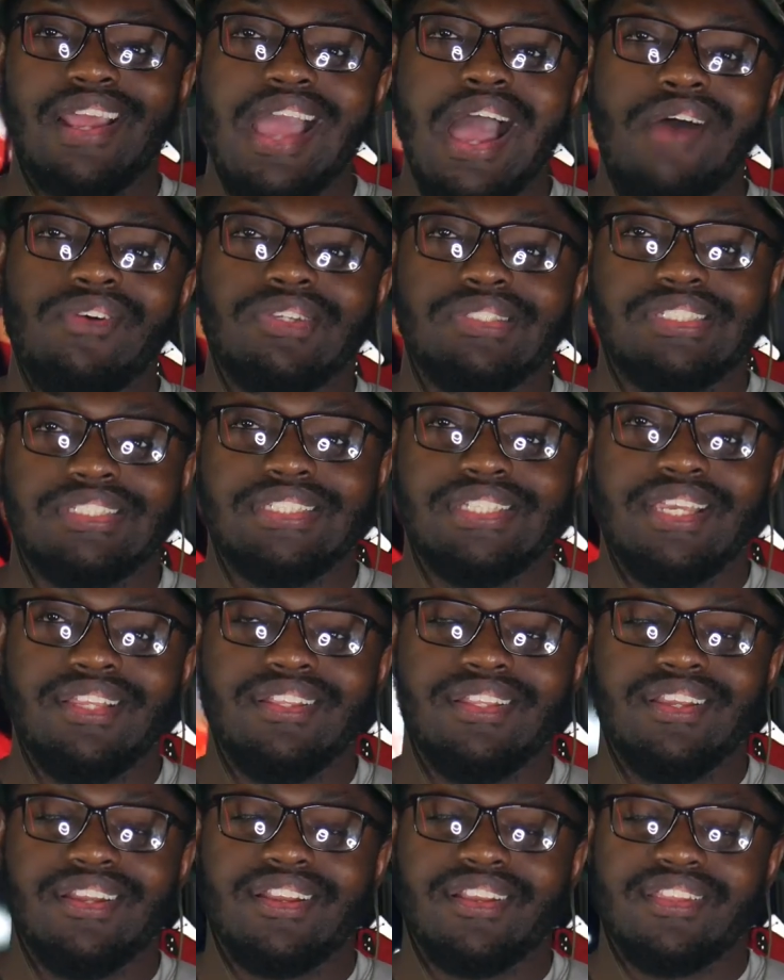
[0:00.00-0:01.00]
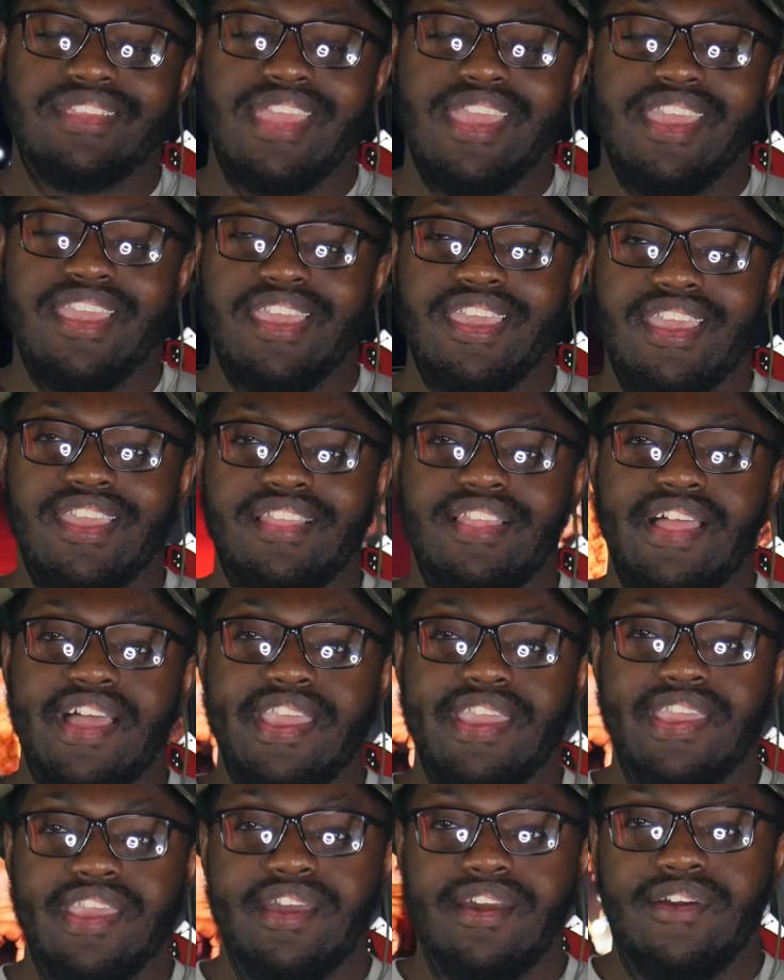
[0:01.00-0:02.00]
I was sitting here thinking
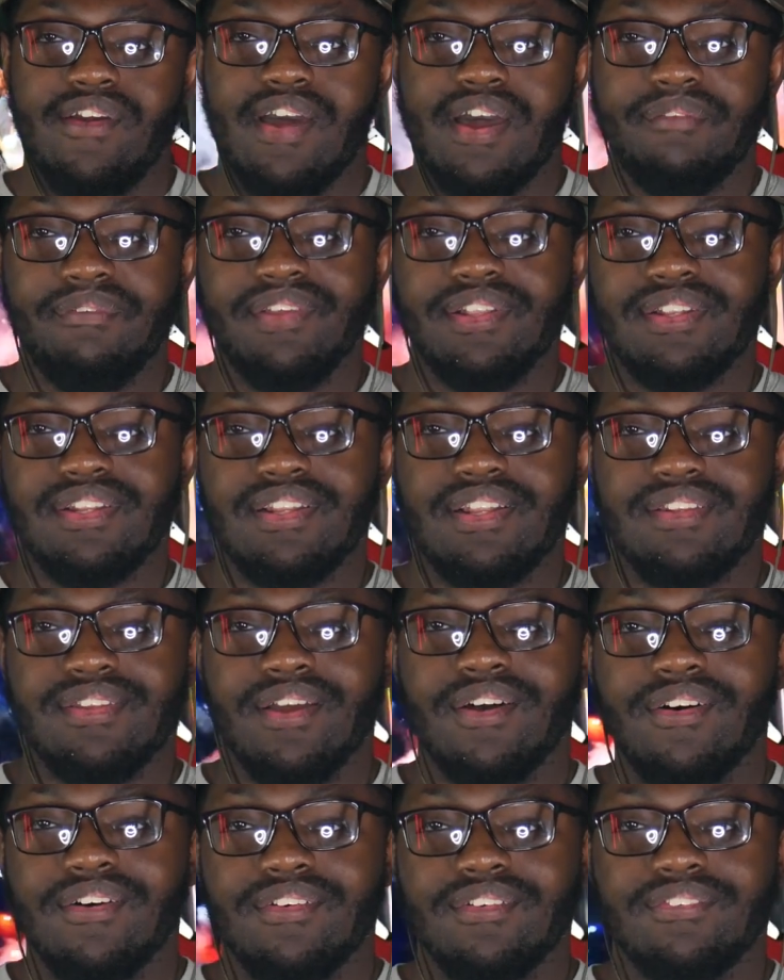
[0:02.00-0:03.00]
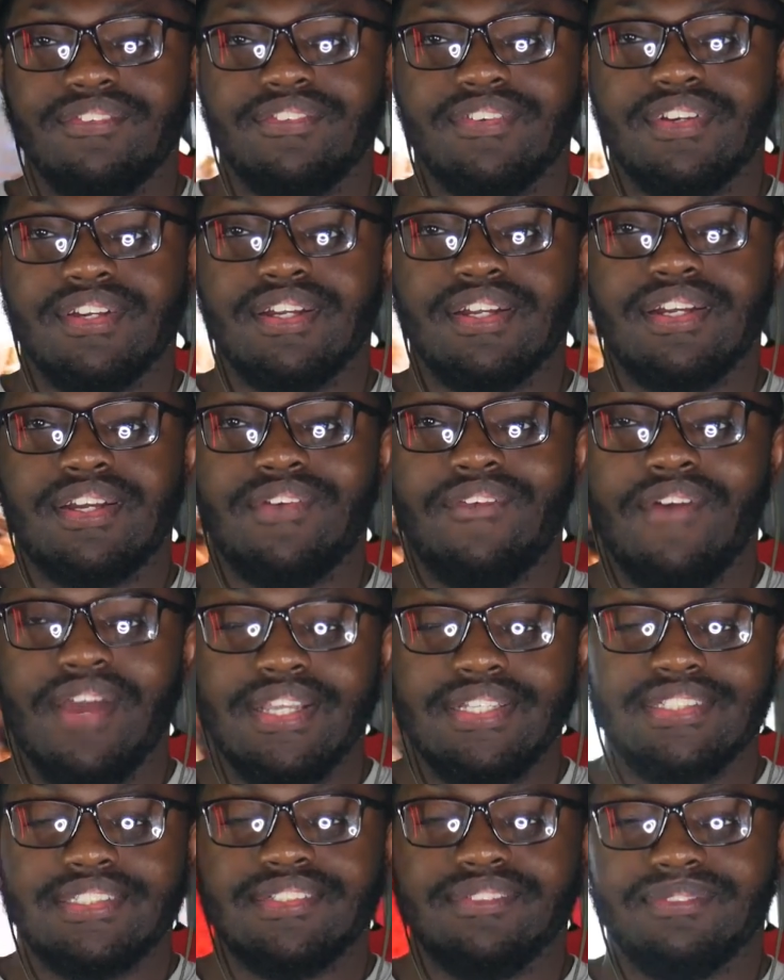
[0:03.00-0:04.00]
like, yo, I've been an adult for
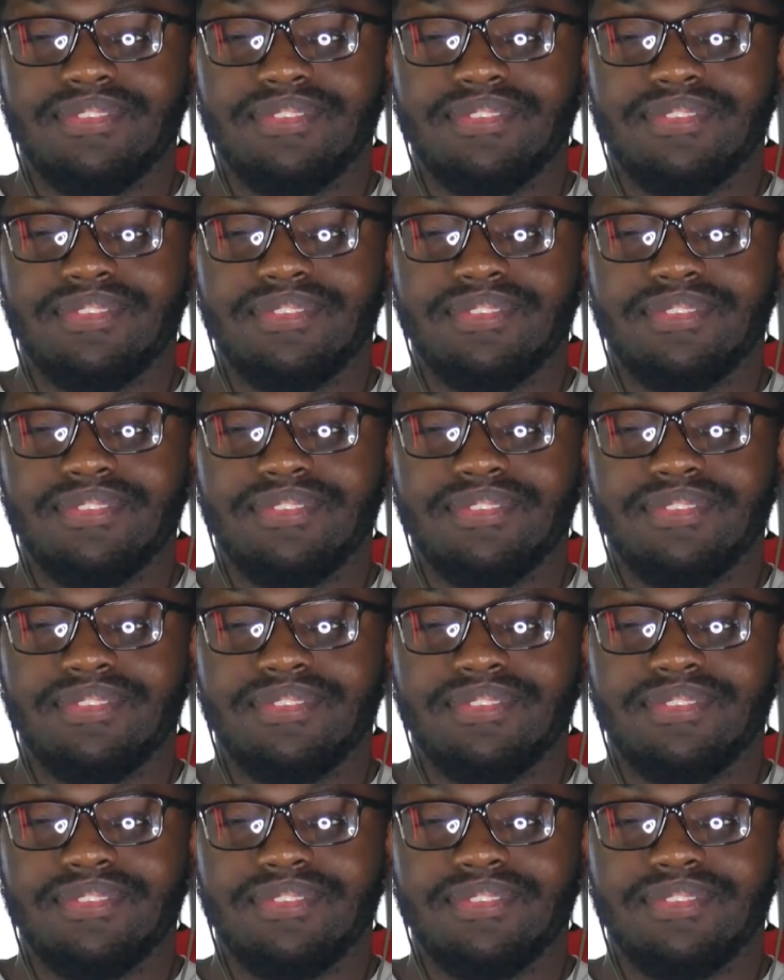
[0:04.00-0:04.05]
quite some